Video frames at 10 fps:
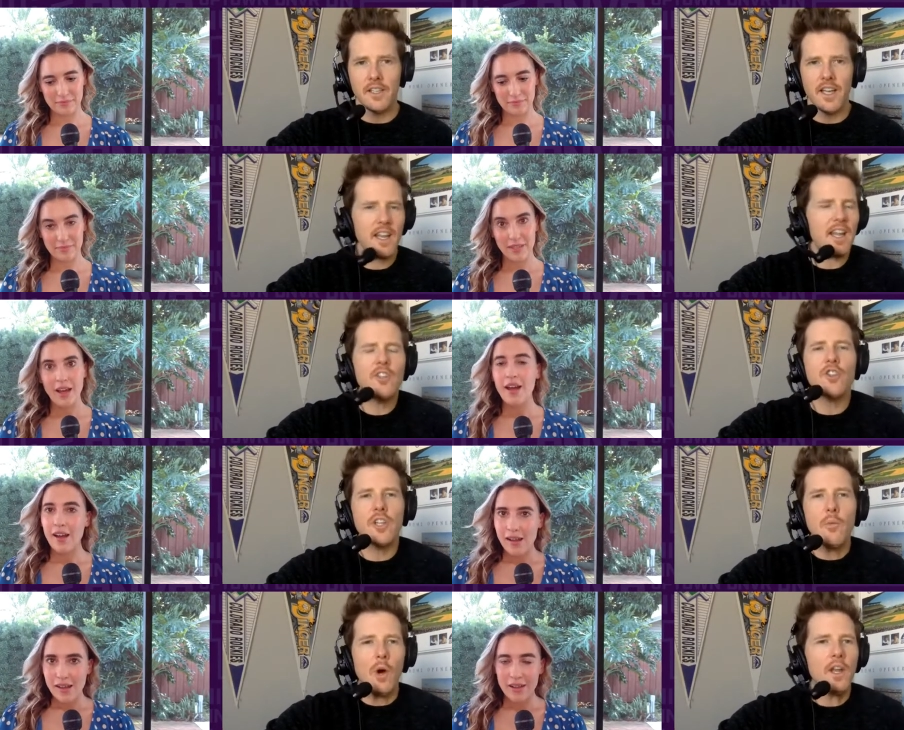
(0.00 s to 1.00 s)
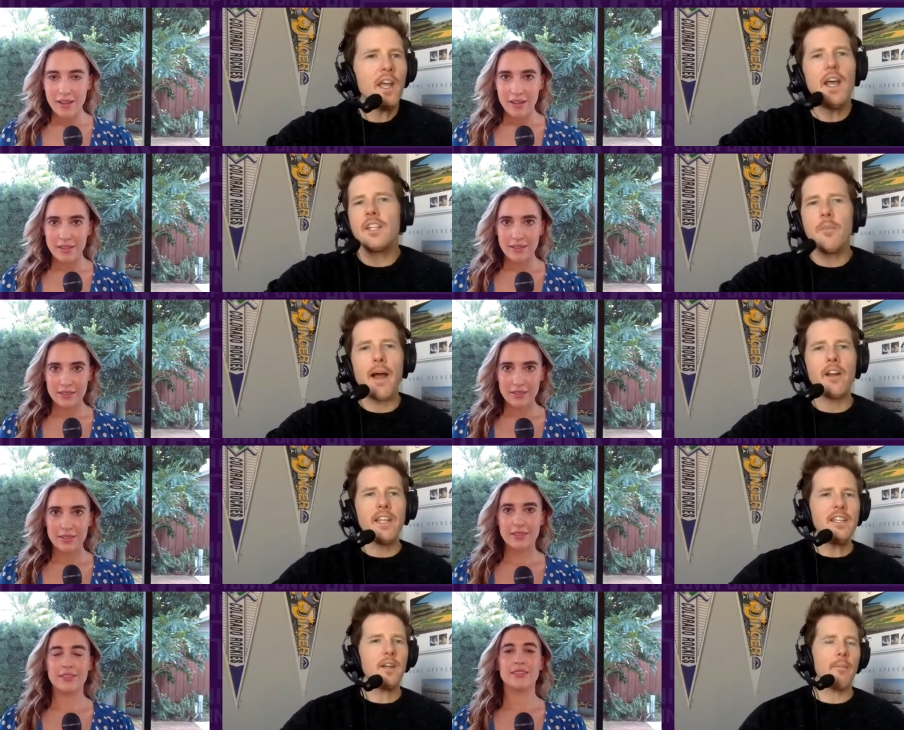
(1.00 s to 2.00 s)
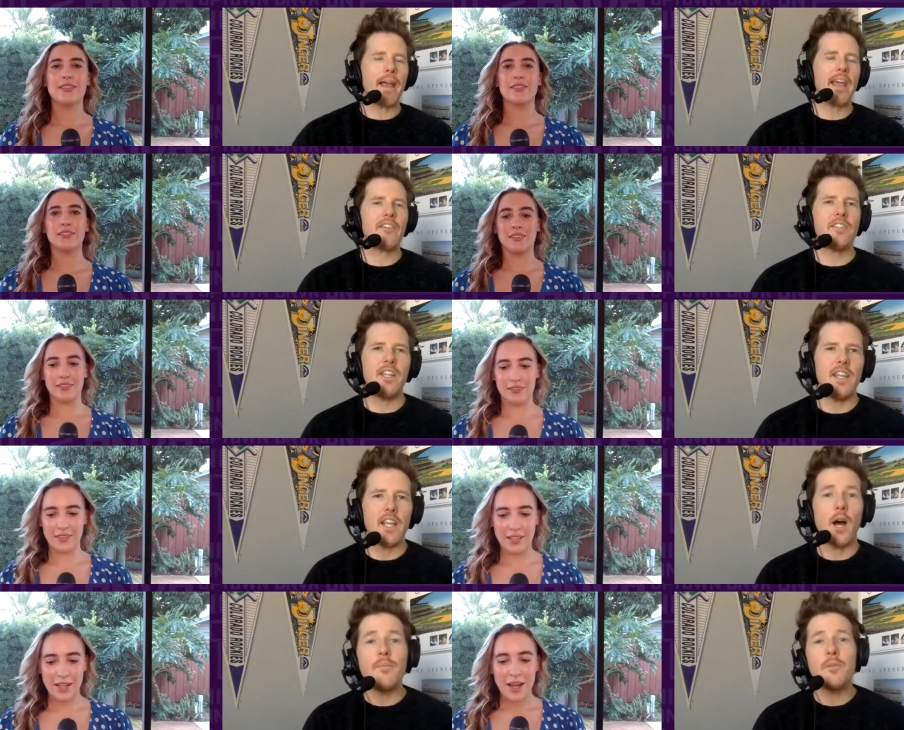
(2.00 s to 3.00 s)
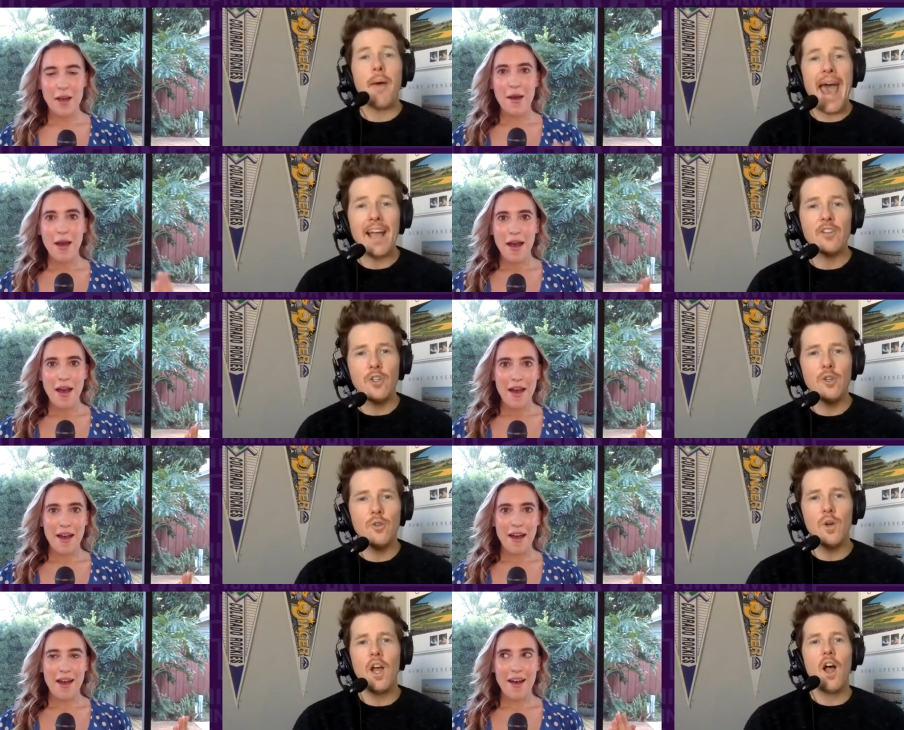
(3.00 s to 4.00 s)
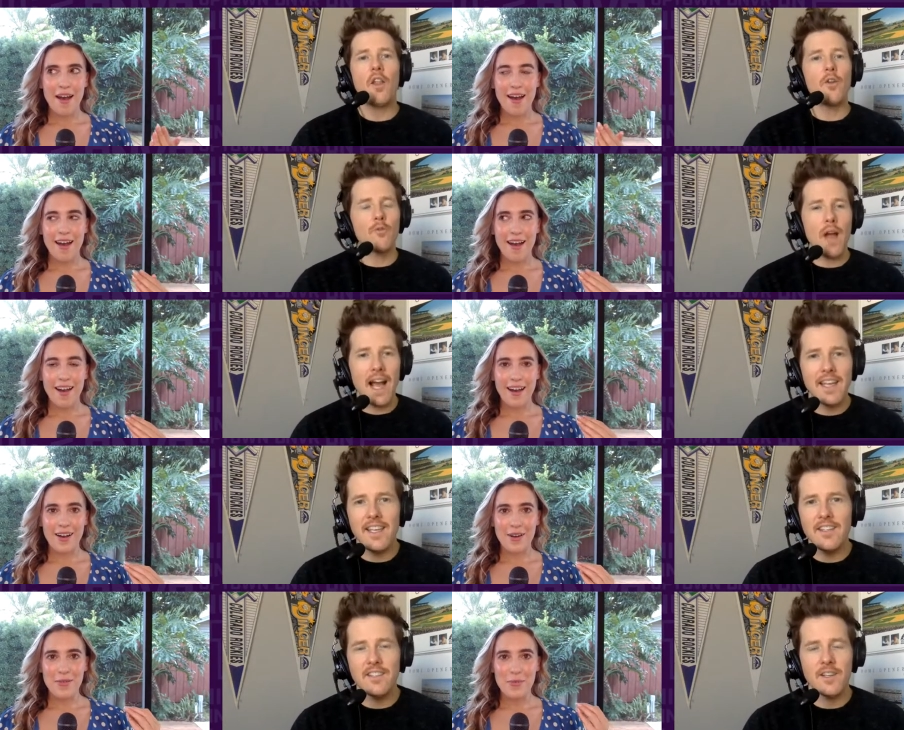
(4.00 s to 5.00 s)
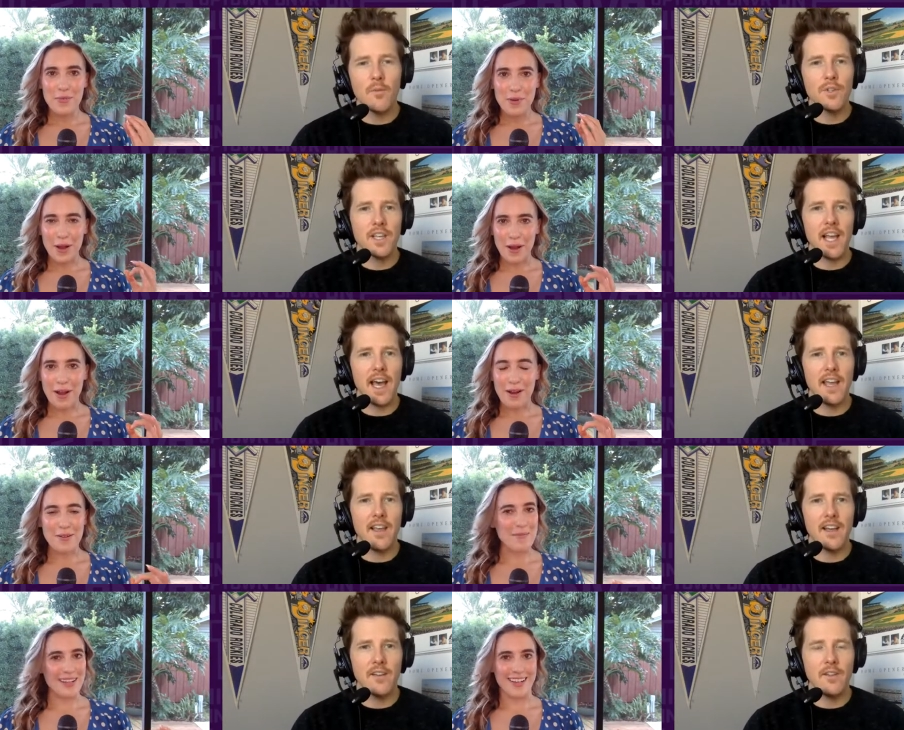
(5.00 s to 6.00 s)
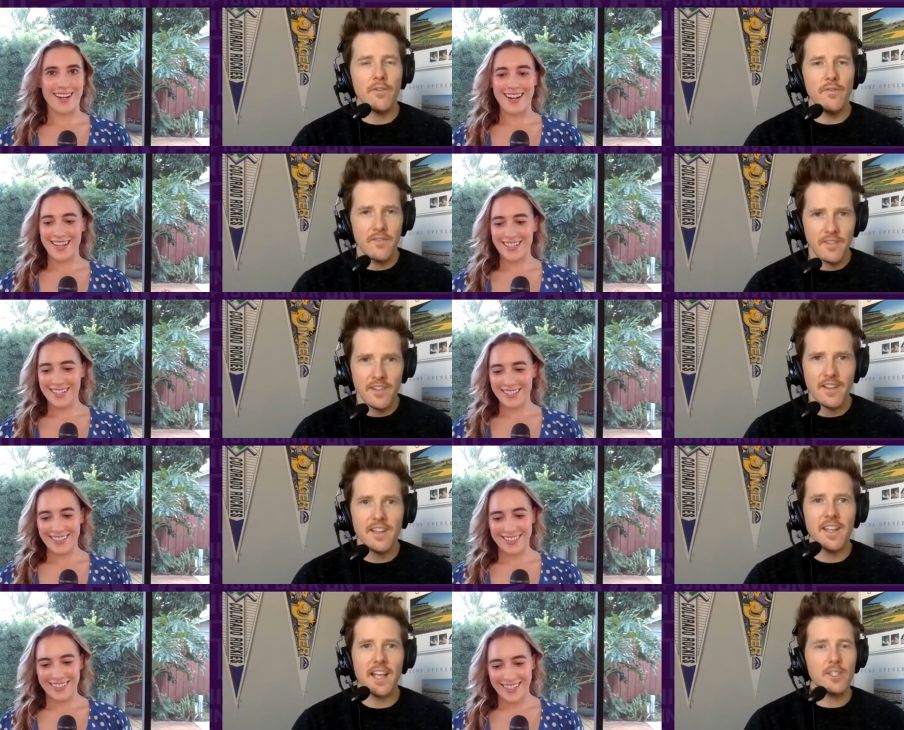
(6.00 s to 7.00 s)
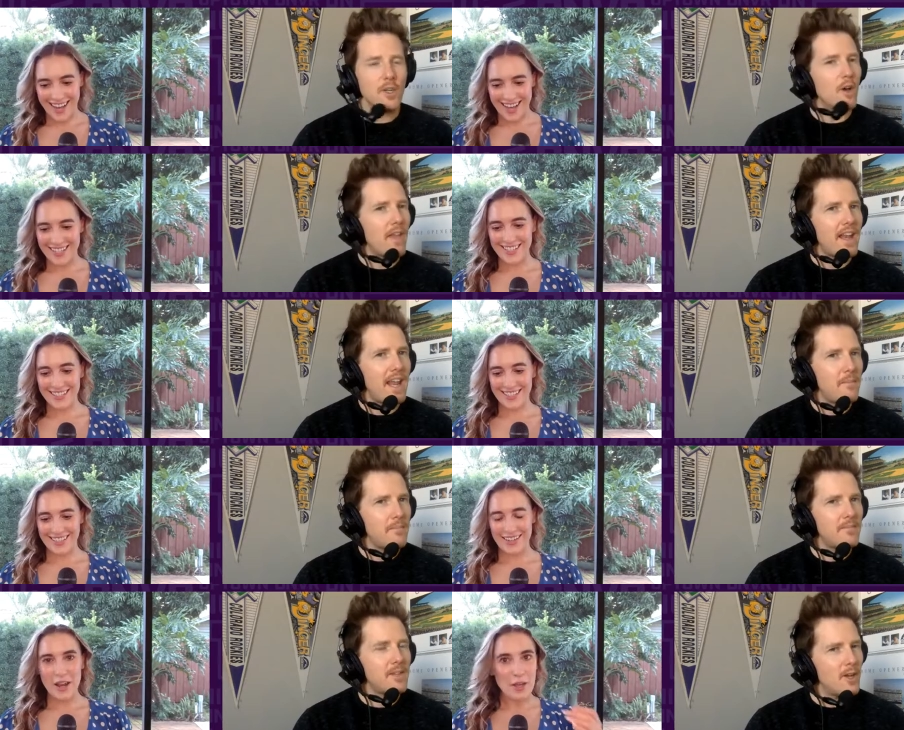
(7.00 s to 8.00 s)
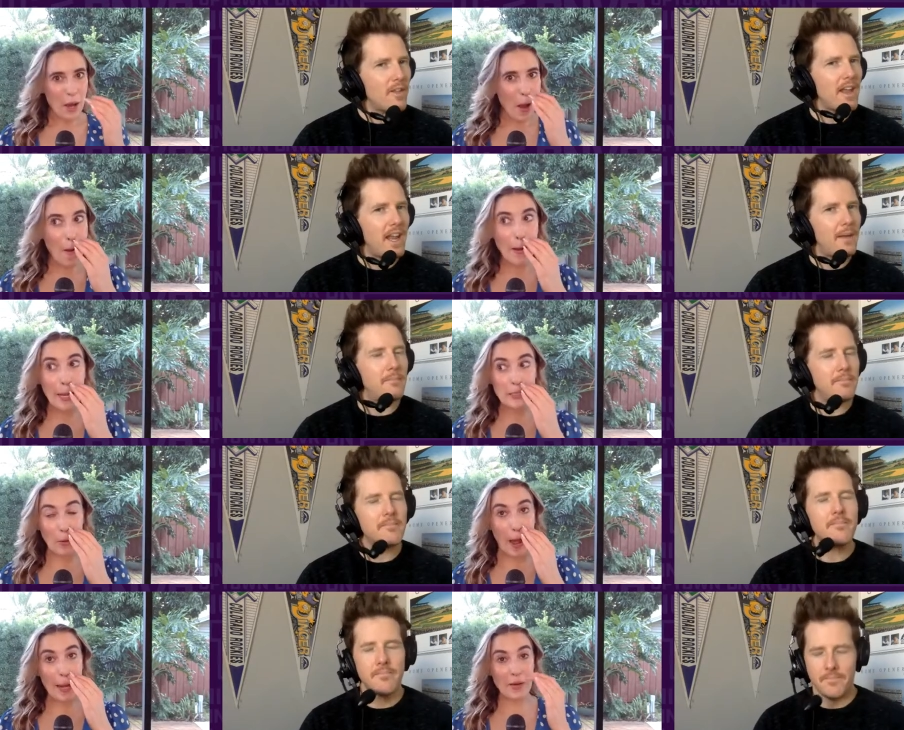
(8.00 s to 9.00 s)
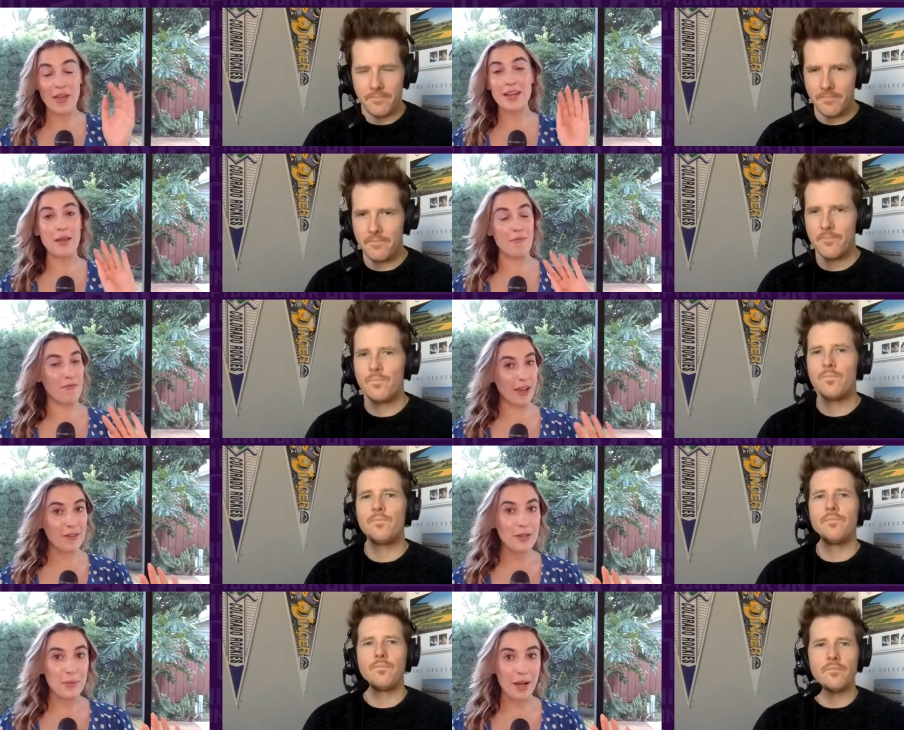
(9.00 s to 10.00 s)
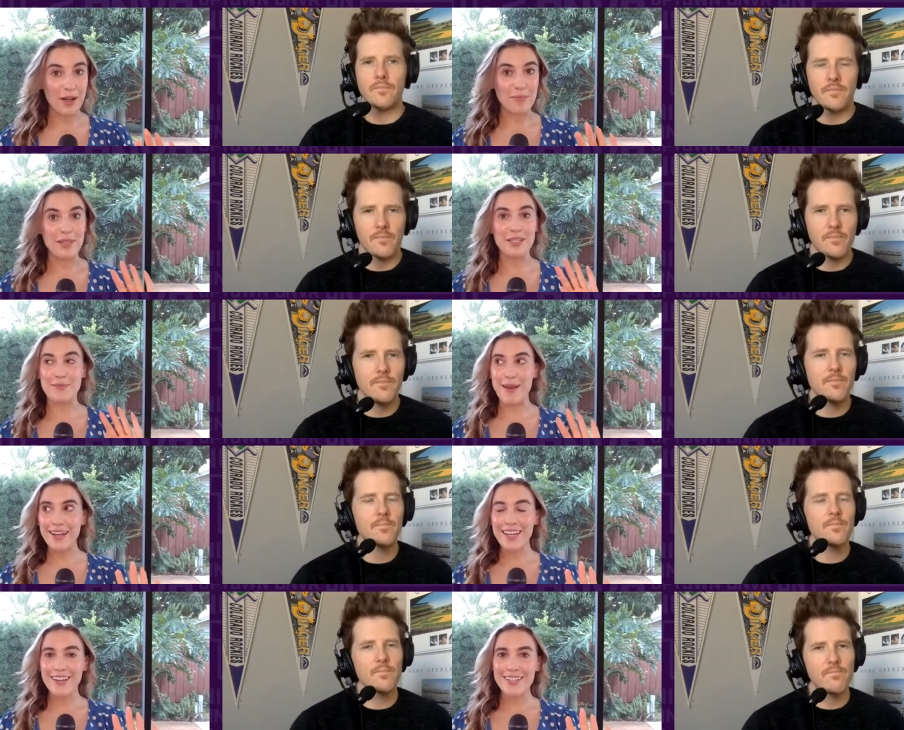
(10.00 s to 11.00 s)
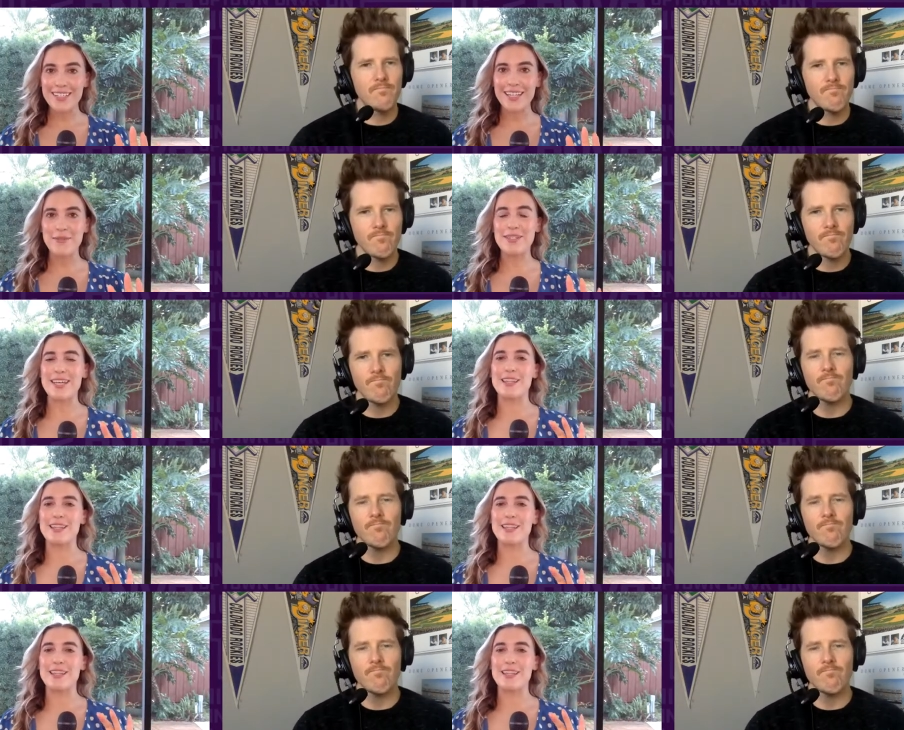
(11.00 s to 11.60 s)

Speaker 1: Uh, an interesting one. It's a minor league deal. Matt Carasiti comes back to the Rockies. Uh, was a guy.
Speaker 2: Oh uh, my gosh. Yes. Do you yes. know that name? You know that oh, name. Okay. So I know that name very well, because Matt Carasiti was